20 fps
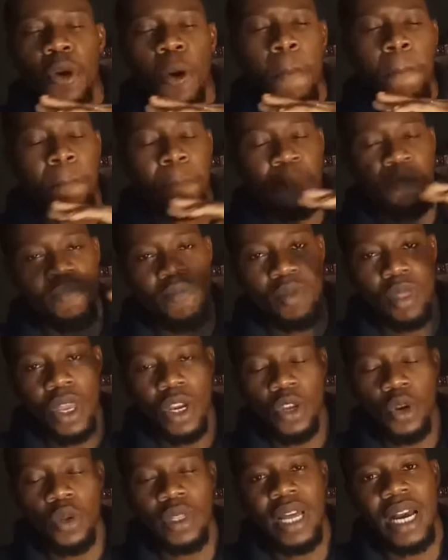your,
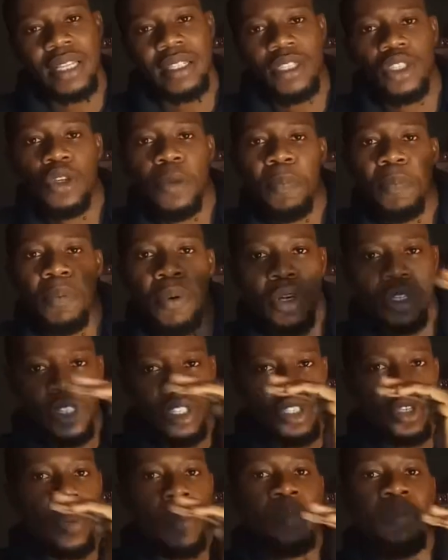that
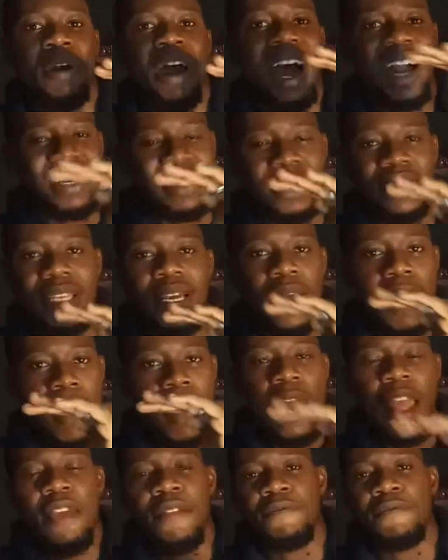supports your brand's,
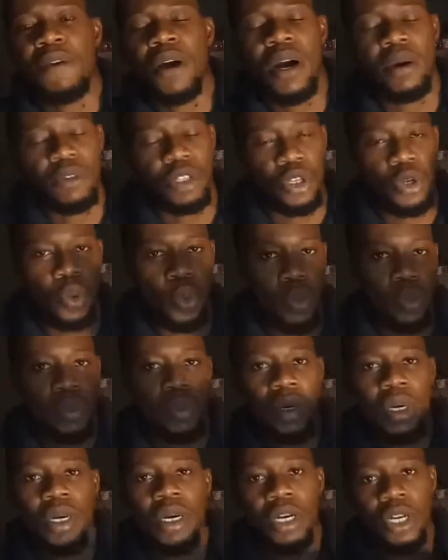and
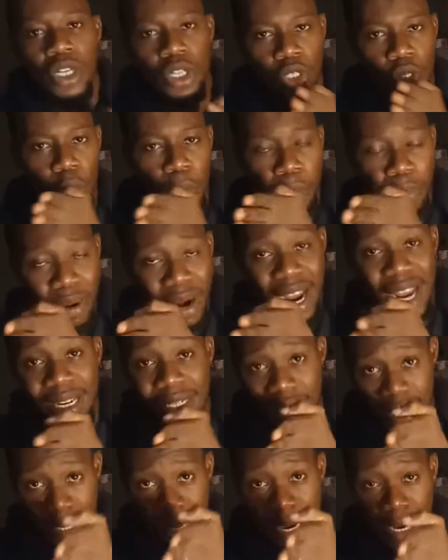your
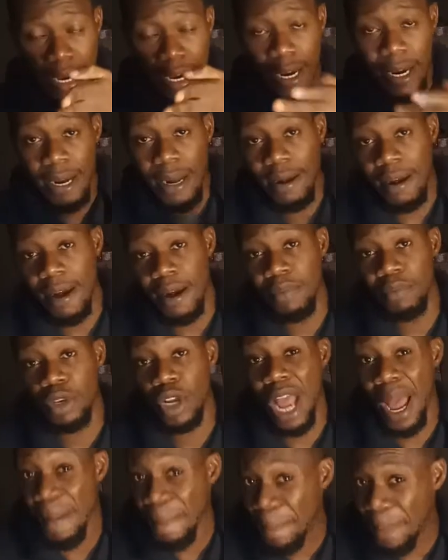brand
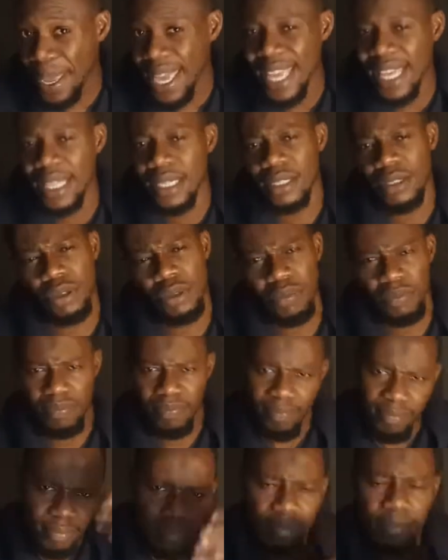campaign. So,
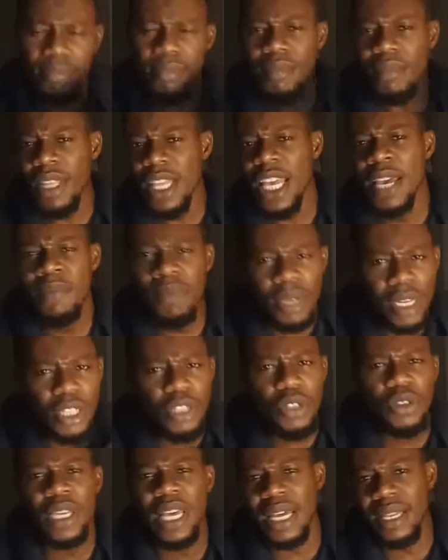and
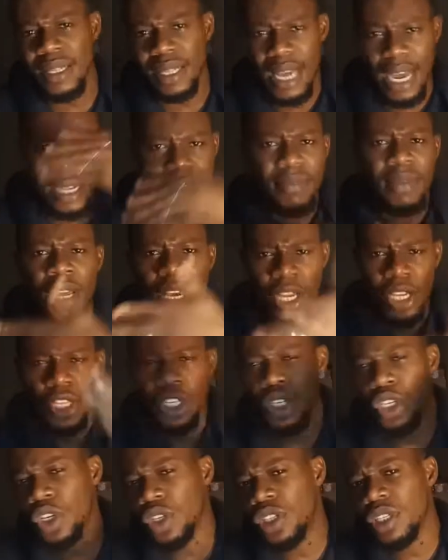then you get that,
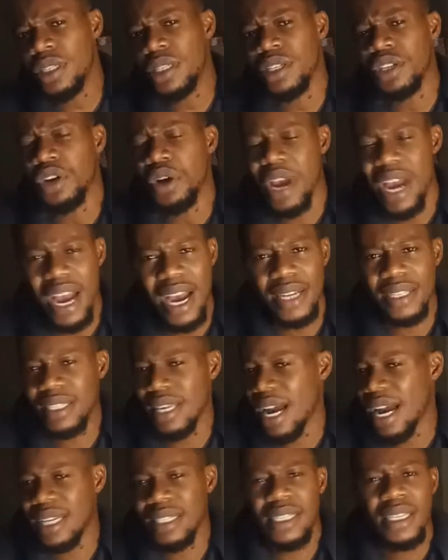you use it in your head,
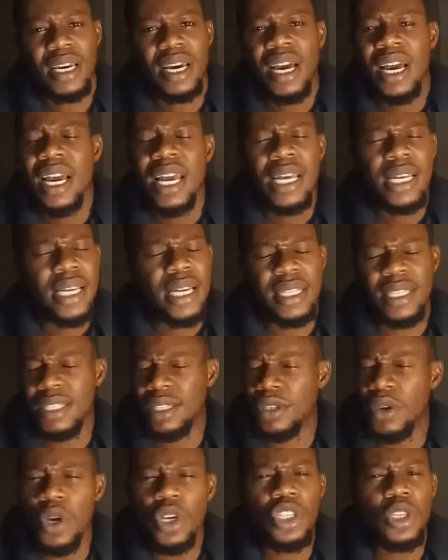and it
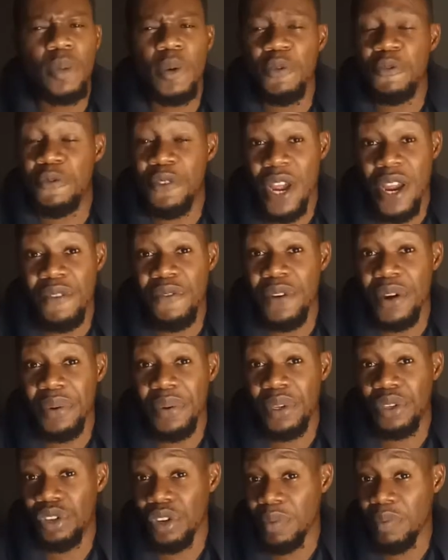is going to be very,
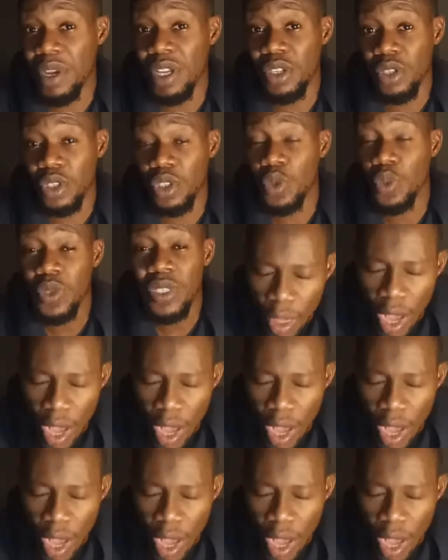very tremendous.